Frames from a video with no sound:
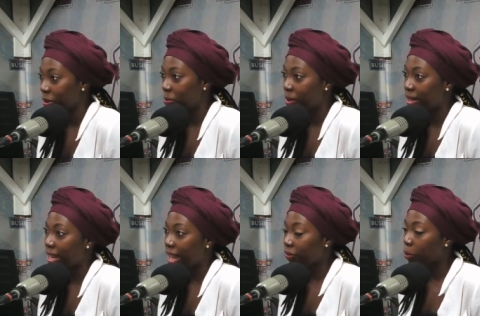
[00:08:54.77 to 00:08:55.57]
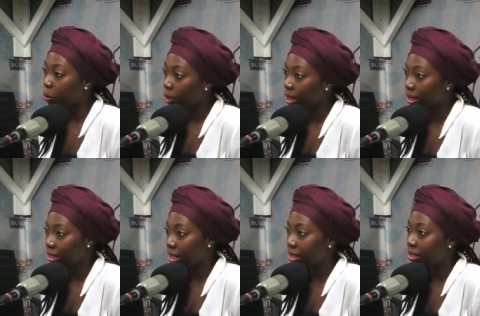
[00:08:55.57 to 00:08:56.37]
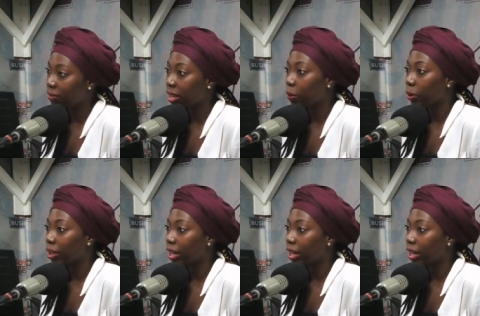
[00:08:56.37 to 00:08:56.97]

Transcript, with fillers: but I have a pretty extensive network.